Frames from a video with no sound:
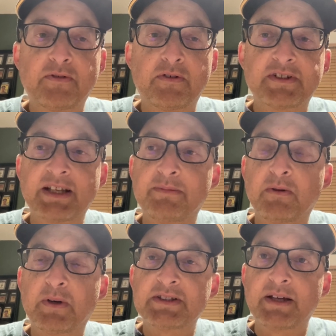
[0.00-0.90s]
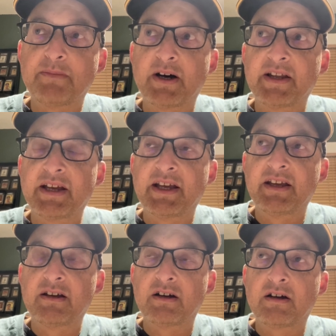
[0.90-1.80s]
For example, once I bought
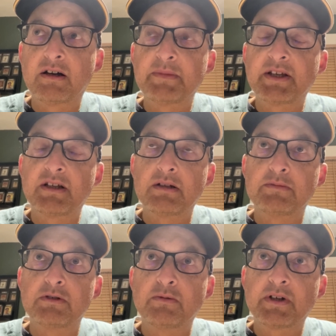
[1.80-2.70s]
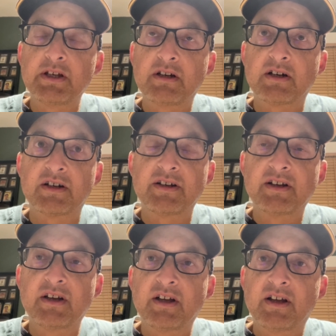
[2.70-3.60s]
a Harmon Killebrew rookie card
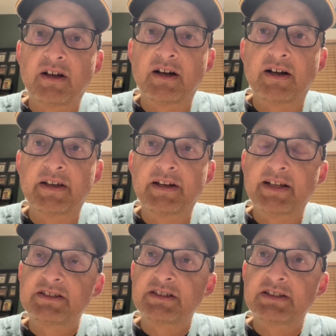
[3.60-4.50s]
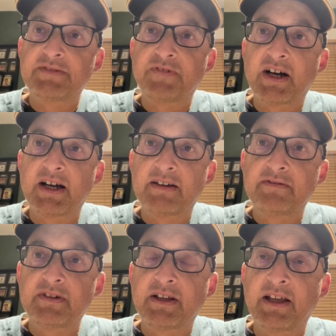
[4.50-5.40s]
in an SGC
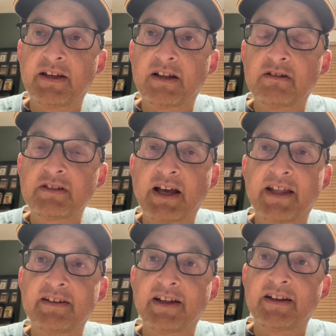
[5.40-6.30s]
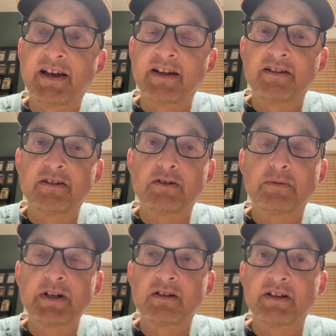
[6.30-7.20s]
5, and I looked at it, and it had a little
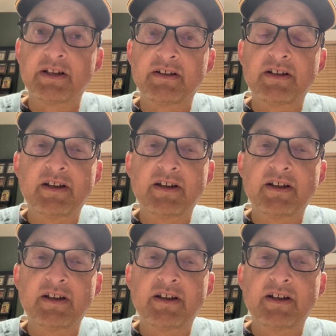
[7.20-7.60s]
wrinkle in it.